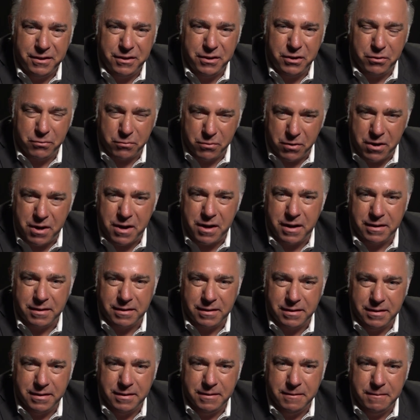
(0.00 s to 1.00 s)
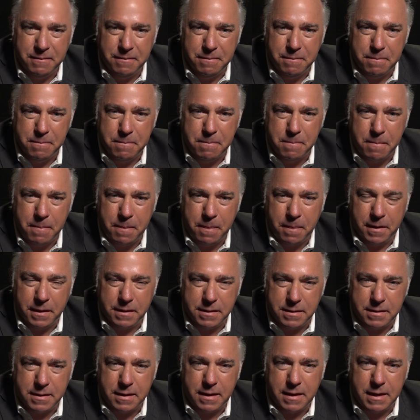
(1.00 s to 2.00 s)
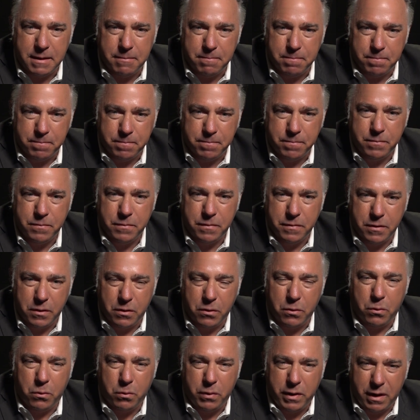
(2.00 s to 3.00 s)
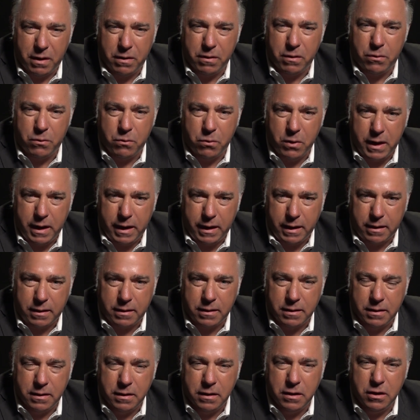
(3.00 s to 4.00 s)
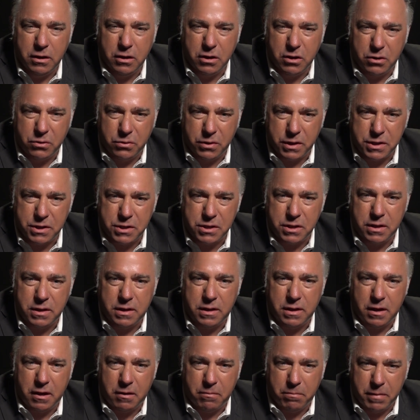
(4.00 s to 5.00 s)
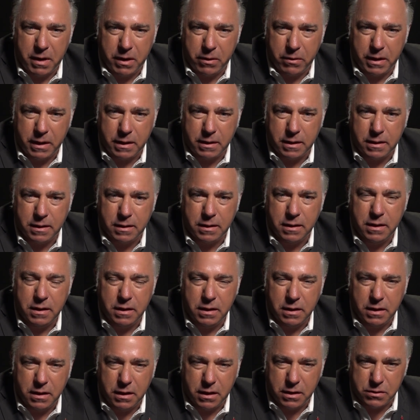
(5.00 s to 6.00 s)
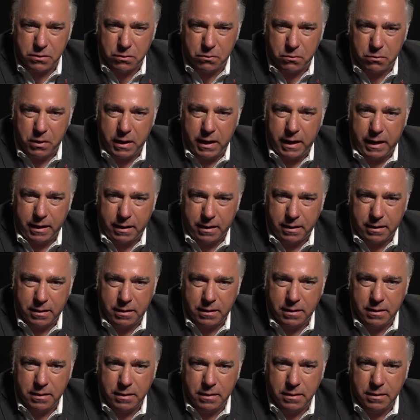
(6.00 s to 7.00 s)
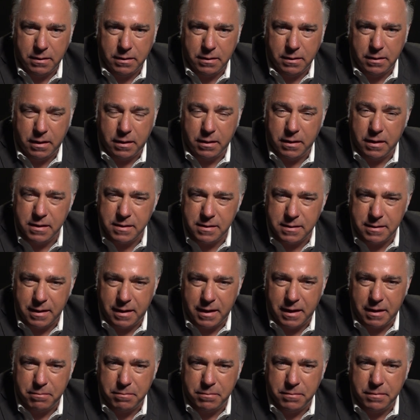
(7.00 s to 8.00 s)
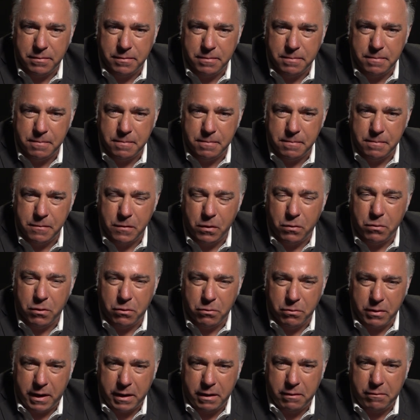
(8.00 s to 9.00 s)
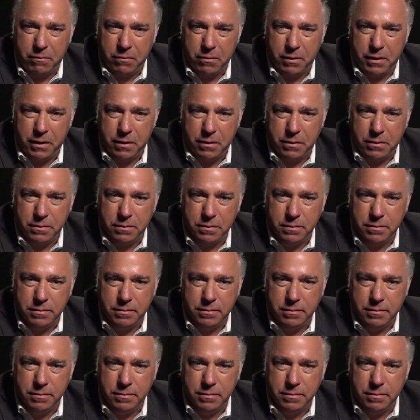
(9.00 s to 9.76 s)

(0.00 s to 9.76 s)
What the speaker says: You're wrong. This time, we are awake. Christian America is awake. And this time, we're ready for you.